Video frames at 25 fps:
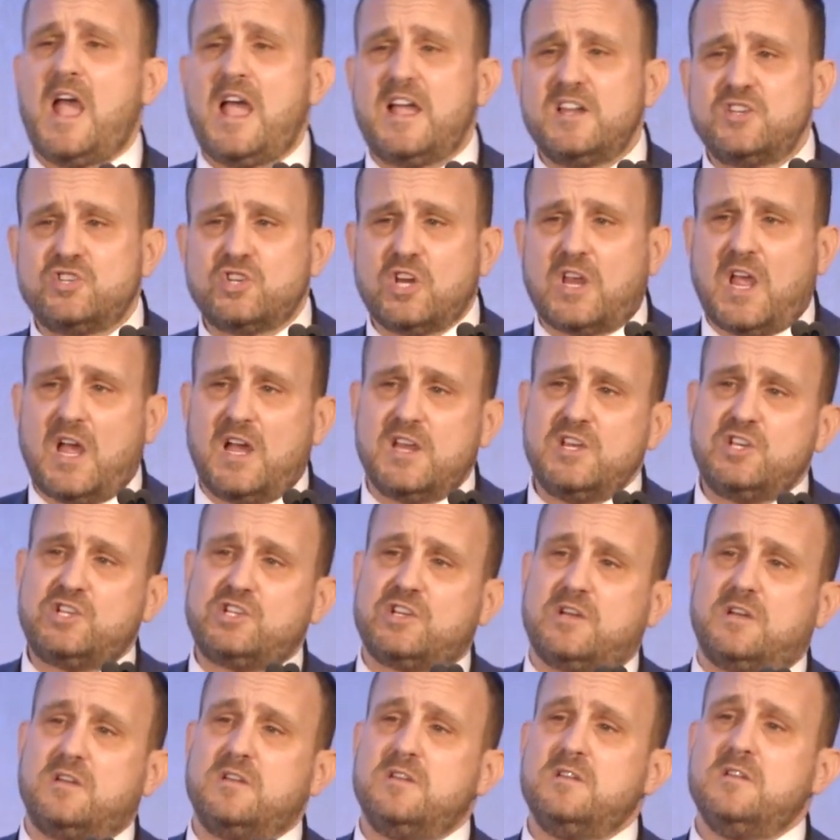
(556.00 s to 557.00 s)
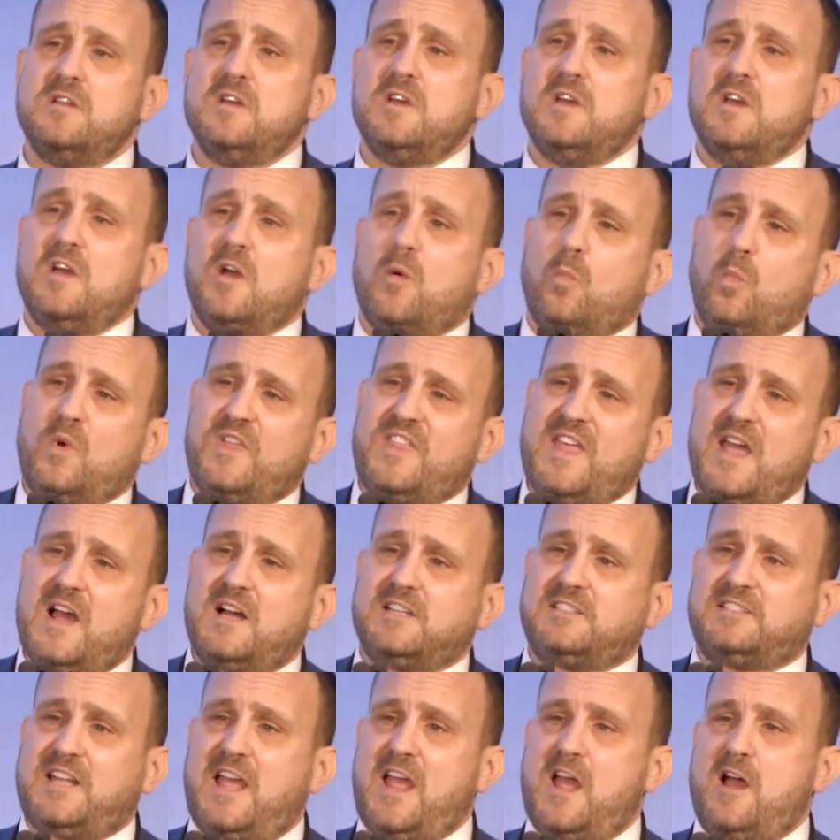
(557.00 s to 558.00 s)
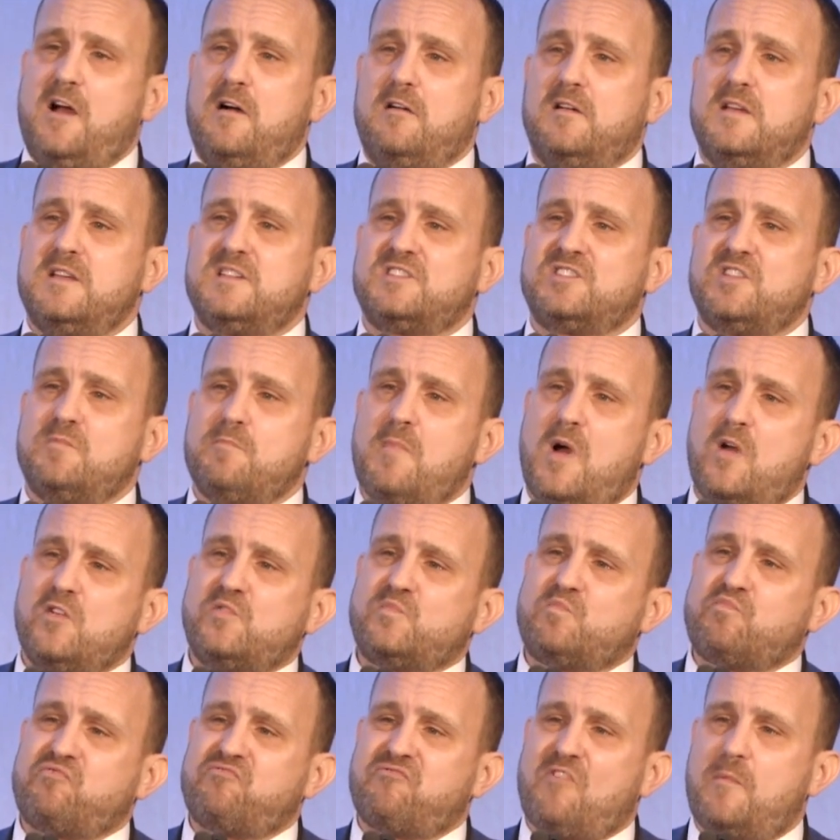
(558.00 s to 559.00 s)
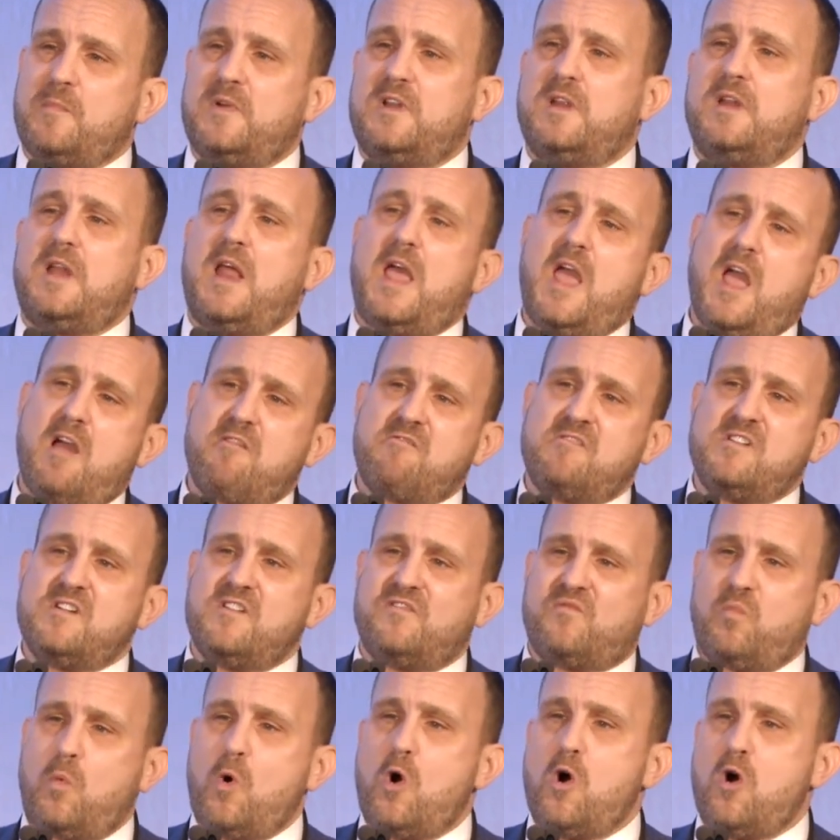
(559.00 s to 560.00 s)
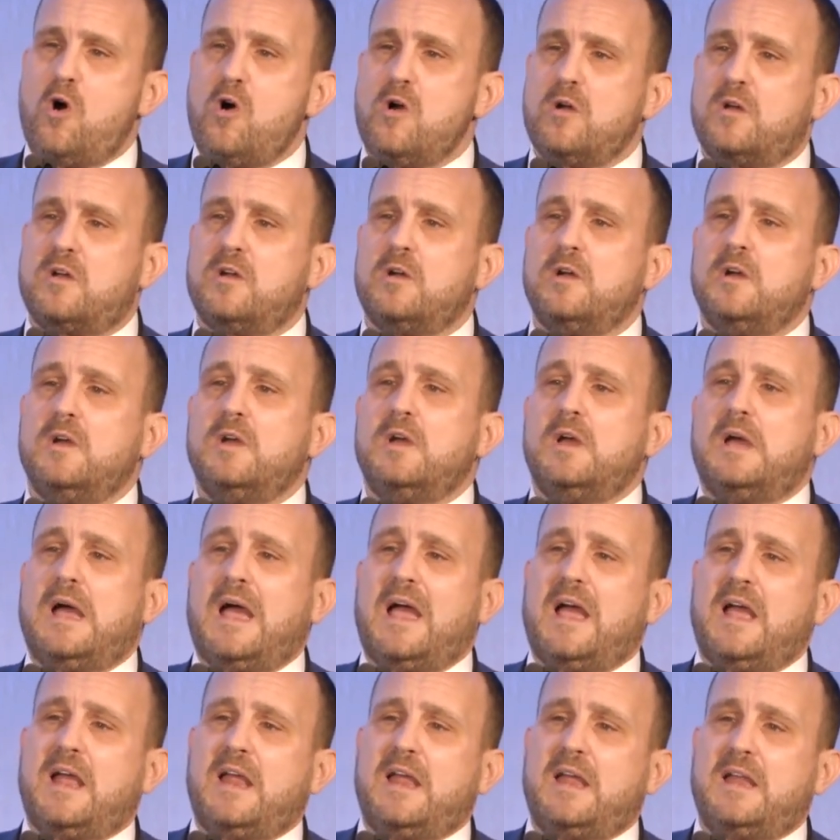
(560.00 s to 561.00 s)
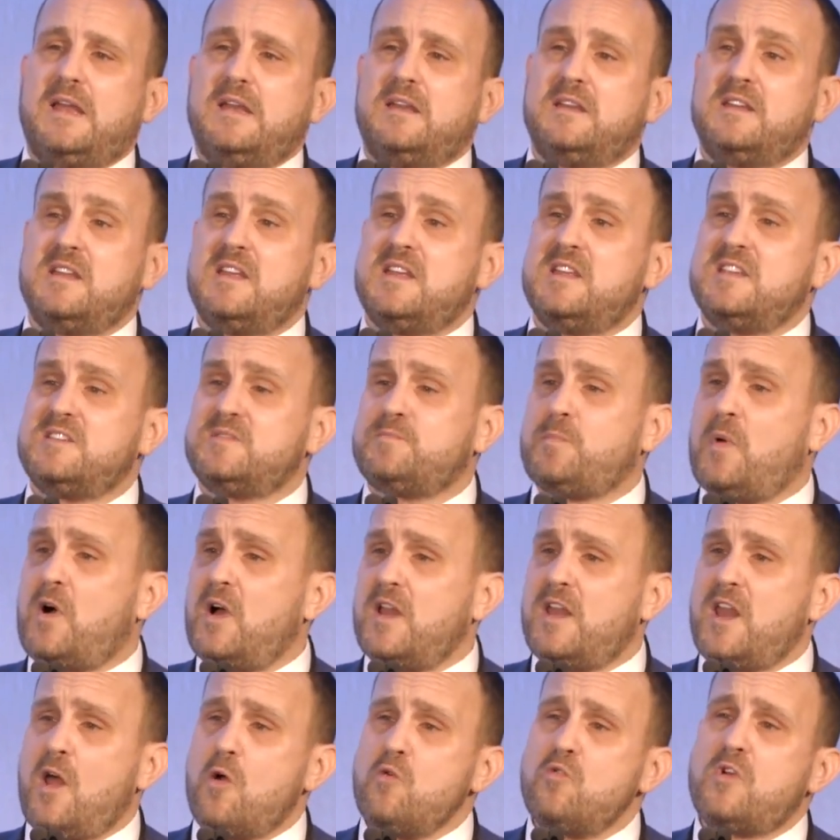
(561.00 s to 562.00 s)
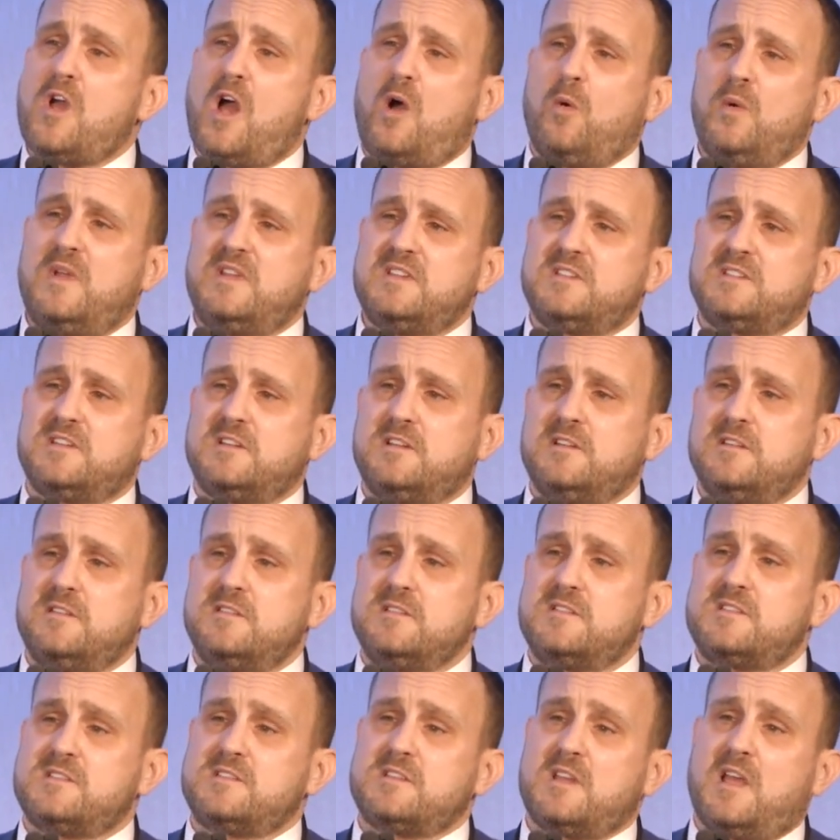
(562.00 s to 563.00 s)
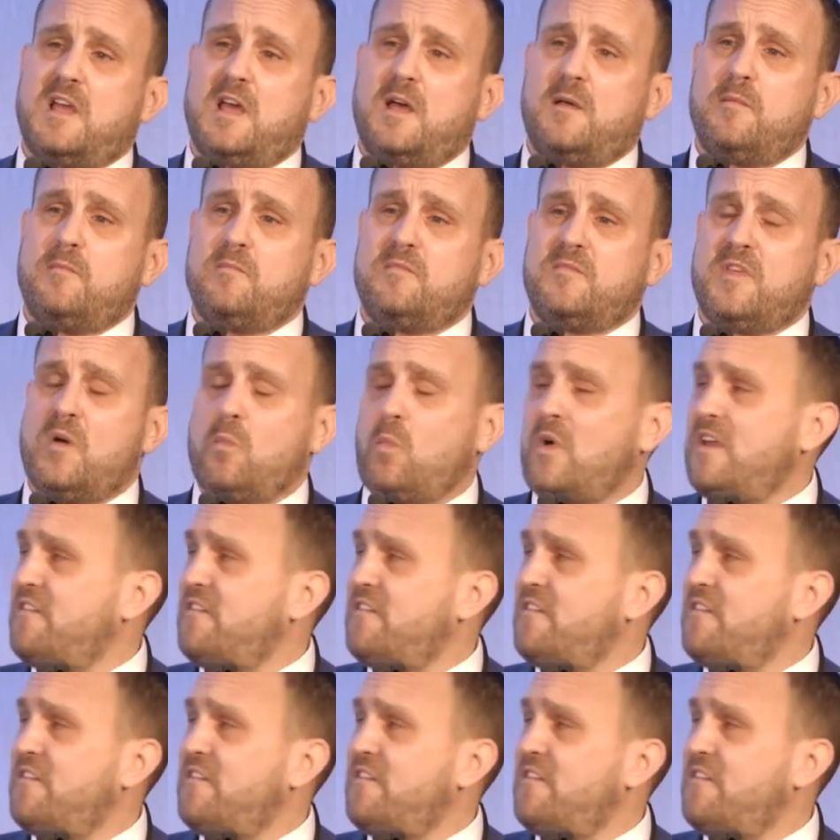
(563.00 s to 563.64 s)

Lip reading: Education, without doubt, is the most prominent area of work, and it is by no coincidence that